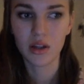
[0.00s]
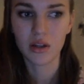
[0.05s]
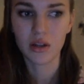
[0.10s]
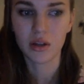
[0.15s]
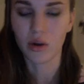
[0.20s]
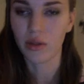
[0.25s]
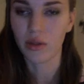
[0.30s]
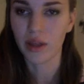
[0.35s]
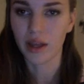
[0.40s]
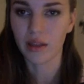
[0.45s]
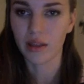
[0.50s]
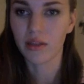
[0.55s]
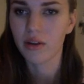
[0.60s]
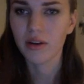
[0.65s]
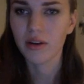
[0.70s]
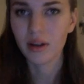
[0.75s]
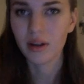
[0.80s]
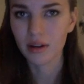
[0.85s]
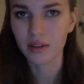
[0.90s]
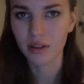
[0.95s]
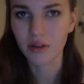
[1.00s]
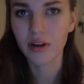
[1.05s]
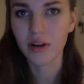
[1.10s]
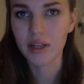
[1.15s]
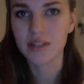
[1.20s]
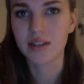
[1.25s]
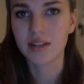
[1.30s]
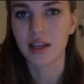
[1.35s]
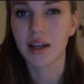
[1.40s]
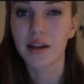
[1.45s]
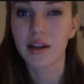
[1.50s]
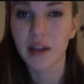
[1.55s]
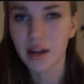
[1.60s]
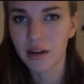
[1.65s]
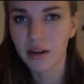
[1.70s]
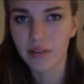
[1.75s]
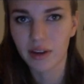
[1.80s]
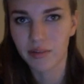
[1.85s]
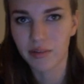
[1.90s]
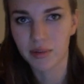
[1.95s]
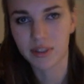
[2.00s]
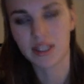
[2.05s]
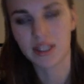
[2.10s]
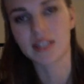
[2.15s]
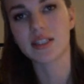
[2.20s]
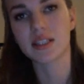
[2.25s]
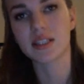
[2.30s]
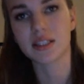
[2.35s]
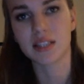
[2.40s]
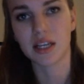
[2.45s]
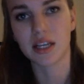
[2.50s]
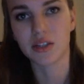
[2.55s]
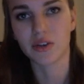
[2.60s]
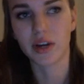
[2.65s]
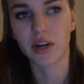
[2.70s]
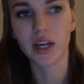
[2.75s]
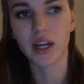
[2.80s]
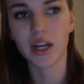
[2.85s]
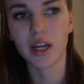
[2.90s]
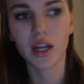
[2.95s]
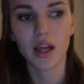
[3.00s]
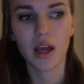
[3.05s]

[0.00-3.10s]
know that there is like a 95% success rate.